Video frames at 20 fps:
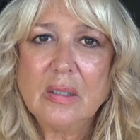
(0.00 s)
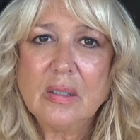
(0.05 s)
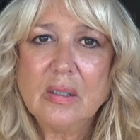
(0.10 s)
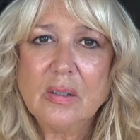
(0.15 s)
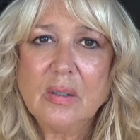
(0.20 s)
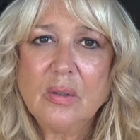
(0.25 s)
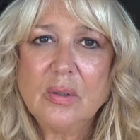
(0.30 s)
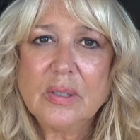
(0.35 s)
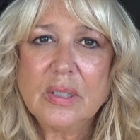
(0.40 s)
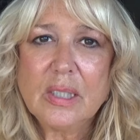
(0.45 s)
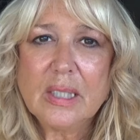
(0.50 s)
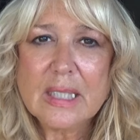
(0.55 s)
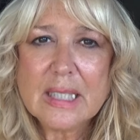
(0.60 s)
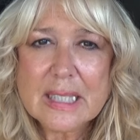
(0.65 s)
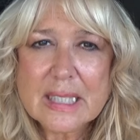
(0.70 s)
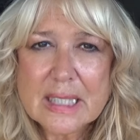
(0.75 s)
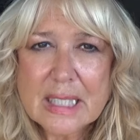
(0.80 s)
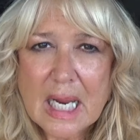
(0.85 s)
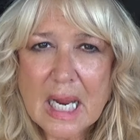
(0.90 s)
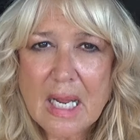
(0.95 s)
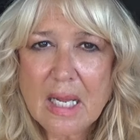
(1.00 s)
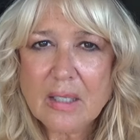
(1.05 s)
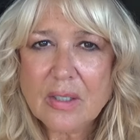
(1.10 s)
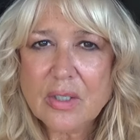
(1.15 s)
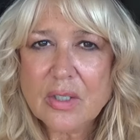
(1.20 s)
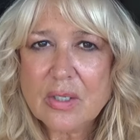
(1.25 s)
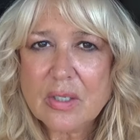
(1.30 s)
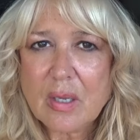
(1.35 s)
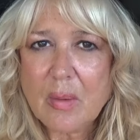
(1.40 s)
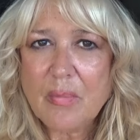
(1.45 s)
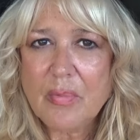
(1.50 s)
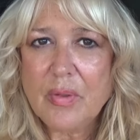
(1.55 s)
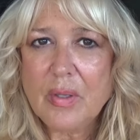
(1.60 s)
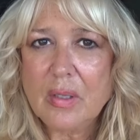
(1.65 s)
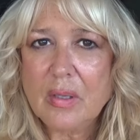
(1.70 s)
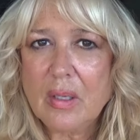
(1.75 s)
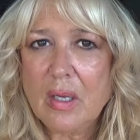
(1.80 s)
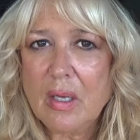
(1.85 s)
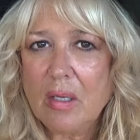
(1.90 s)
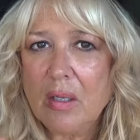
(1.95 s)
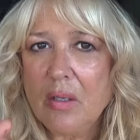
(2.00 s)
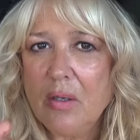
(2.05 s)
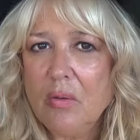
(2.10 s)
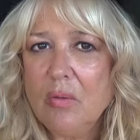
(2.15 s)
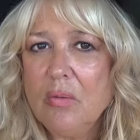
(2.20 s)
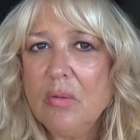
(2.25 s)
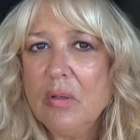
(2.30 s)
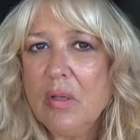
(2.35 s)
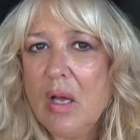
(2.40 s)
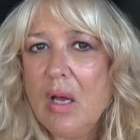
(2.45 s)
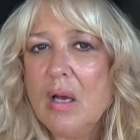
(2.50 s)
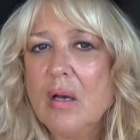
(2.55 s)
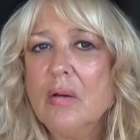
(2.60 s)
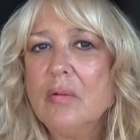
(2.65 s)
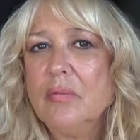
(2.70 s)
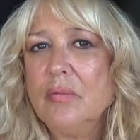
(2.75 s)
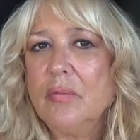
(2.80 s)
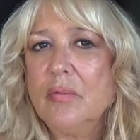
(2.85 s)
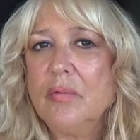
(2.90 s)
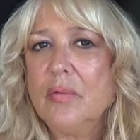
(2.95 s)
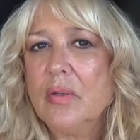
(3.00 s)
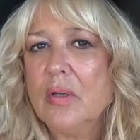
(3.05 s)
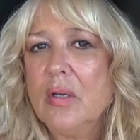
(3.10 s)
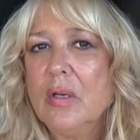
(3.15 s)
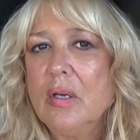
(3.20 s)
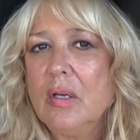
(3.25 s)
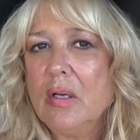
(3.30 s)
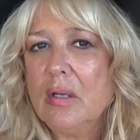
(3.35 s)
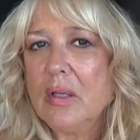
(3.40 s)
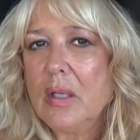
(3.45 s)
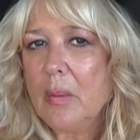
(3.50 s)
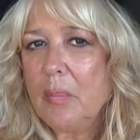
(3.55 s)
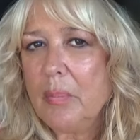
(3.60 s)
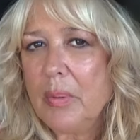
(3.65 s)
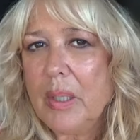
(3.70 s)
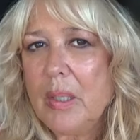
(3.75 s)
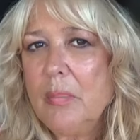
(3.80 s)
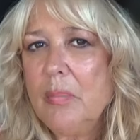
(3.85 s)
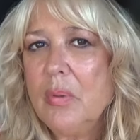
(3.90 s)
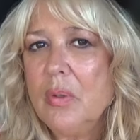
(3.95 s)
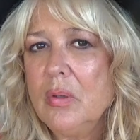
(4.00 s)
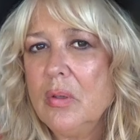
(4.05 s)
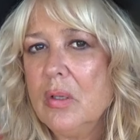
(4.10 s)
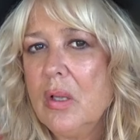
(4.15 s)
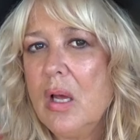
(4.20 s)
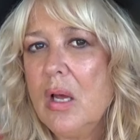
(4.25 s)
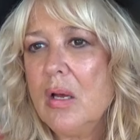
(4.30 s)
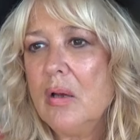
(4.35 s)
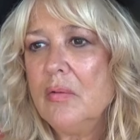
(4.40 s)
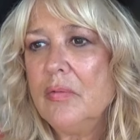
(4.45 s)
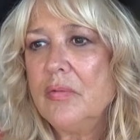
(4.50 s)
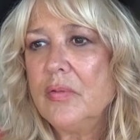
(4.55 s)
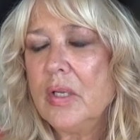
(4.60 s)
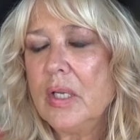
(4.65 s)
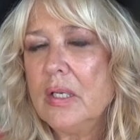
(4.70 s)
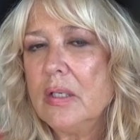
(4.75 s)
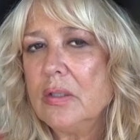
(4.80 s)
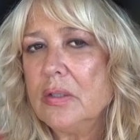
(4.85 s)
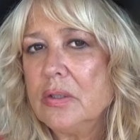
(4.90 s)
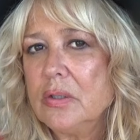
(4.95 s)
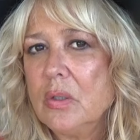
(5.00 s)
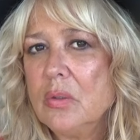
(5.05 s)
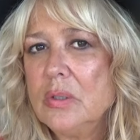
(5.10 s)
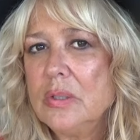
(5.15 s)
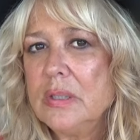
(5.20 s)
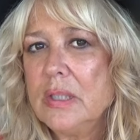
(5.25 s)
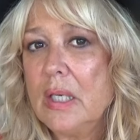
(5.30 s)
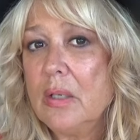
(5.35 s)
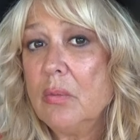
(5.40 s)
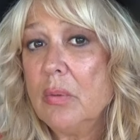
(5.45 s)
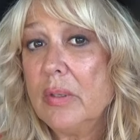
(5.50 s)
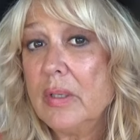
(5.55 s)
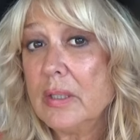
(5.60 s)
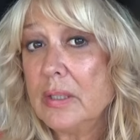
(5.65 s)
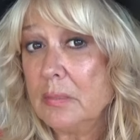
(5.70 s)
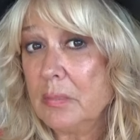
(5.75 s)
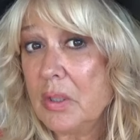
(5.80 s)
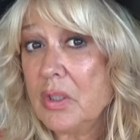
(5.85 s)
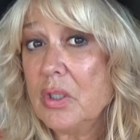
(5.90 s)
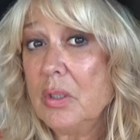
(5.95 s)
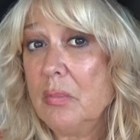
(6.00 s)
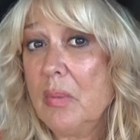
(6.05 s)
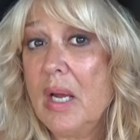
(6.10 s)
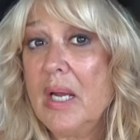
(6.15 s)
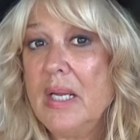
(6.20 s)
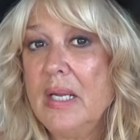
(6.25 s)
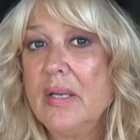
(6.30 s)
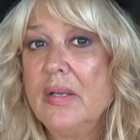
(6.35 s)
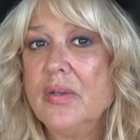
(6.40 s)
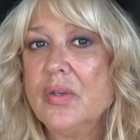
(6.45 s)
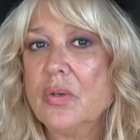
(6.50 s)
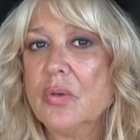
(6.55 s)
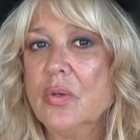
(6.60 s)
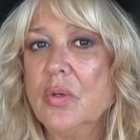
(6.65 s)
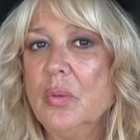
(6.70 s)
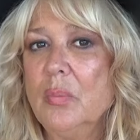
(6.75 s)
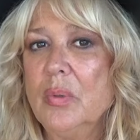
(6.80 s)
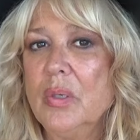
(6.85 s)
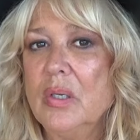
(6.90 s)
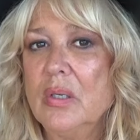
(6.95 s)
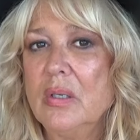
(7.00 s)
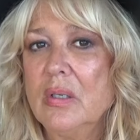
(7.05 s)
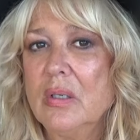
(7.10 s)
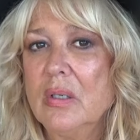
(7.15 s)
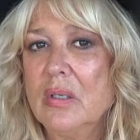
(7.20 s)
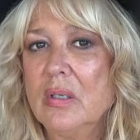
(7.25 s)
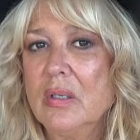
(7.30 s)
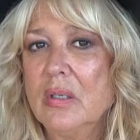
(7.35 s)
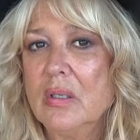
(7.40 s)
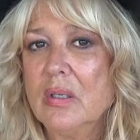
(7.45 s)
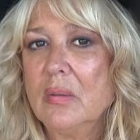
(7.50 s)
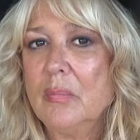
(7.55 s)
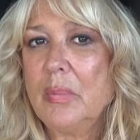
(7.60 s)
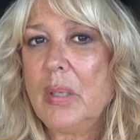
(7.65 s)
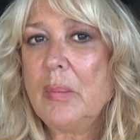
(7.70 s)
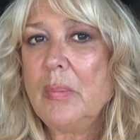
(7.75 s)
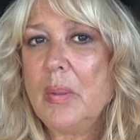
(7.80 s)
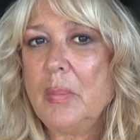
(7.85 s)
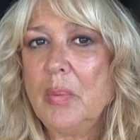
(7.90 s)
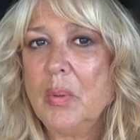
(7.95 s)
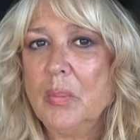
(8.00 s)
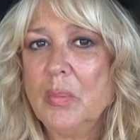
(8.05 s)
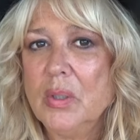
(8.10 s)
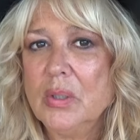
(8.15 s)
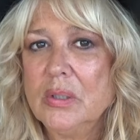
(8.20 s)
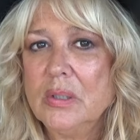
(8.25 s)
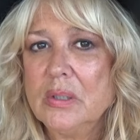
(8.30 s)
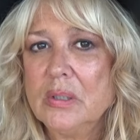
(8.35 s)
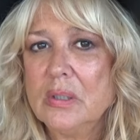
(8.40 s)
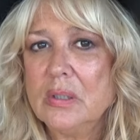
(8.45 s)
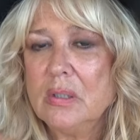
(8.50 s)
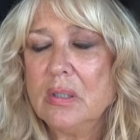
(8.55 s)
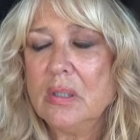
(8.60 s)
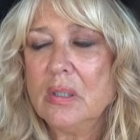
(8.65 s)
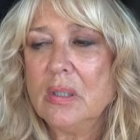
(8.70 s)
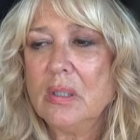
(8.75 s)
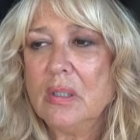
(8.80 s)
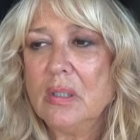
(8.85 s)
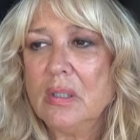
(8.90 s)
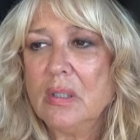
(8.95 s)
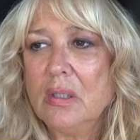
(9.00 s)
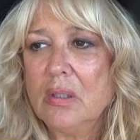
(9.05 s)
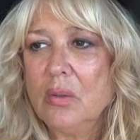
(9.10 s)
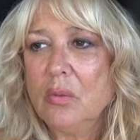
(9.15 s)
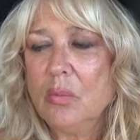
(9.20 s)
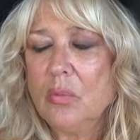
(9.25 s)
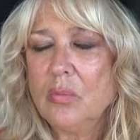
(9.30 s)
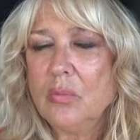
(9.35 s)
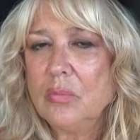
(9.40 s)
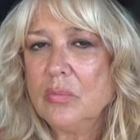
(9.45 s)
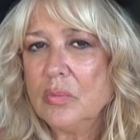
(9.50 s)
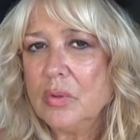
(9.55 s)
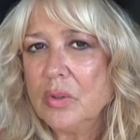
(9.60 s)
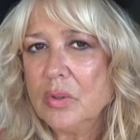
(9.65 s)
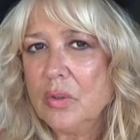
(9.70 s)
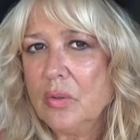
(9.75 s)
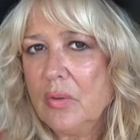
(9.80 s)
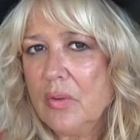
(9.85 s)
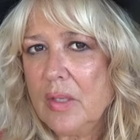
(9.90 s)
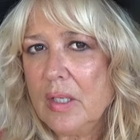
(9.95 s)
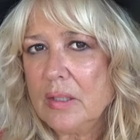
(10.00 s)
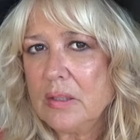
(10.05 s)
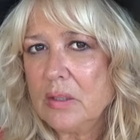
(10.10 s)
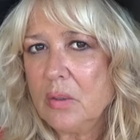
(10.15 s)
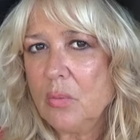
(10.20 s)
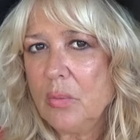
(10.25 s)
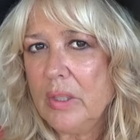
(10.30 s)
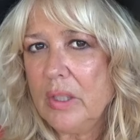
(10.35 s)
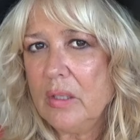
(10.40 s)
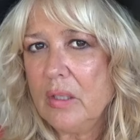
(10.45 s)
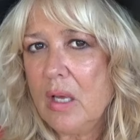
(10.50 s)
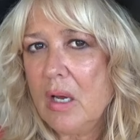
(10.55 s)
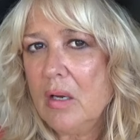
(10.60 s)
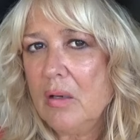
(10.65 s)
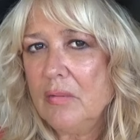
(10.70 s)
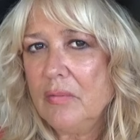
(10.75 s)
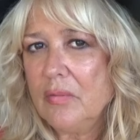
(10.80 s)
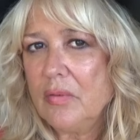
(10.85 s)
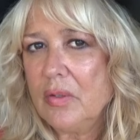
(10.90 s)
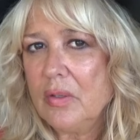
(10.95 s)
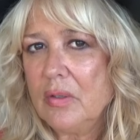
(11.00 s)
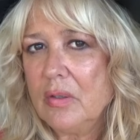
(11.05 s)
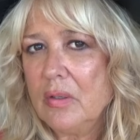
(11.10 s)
who's going to attach something that you loved, that people loved and associate with, especially my age group, baby boomers. Certain things that we loved,